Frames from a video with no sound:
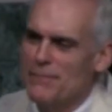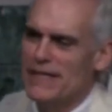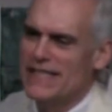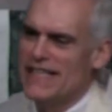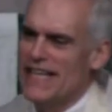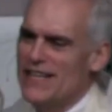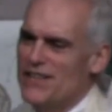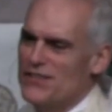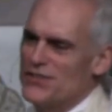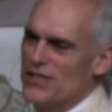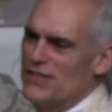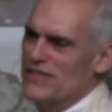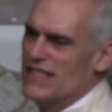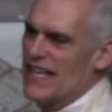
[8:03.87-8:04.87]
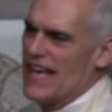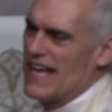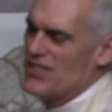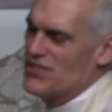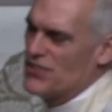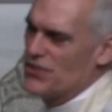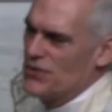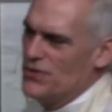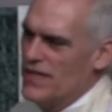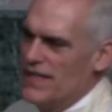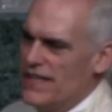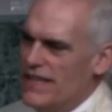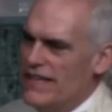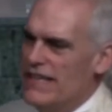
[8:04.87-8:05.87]
But at the end of the service, I asked you,
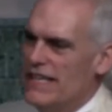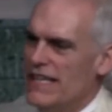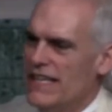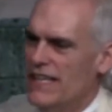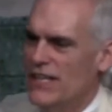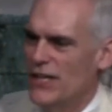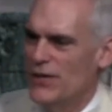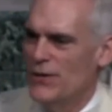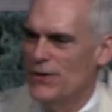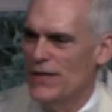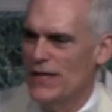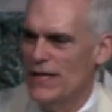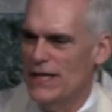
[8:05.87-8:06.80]
you know,